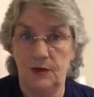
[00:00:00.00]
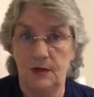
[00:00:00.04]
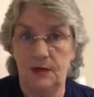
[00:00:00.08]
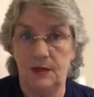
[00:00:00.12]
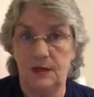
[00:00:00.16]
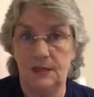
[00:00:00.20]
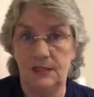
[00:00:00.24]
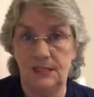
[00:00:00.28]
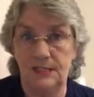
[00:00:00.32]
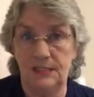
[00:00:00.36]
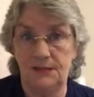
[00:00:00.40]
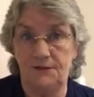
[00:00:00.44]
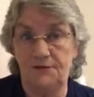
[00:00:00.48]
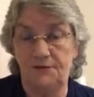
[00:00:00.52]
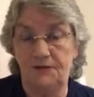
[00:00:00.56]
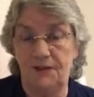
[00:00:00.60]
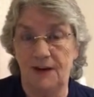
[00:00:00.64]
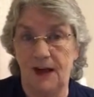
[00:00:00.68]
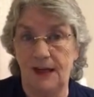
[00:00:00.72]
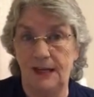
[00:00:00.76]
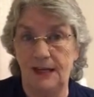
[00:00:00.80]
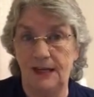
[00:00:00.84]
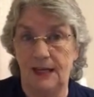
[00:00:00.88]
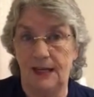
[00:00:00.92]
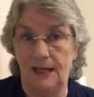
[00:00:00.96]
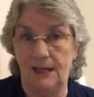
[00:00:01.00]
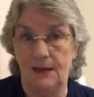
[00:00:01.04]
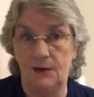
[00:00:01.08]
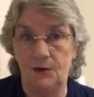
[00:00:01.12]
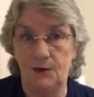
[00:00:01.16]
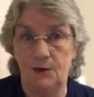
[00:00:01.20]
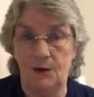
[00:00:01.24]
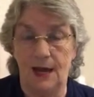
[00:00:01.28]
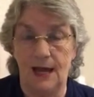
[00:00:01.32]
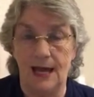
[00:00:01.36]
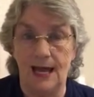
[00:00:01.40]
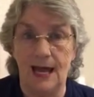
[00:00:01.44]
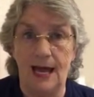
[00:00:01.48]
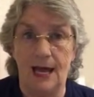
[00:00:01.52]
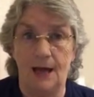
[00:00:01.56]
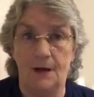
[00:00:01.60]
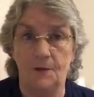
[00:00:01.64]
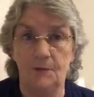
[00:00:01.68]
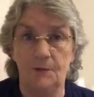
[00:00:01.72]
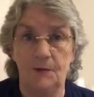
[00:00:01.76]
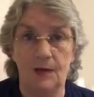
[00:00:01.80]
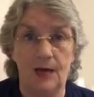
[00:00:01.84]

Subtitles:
as defining who I am,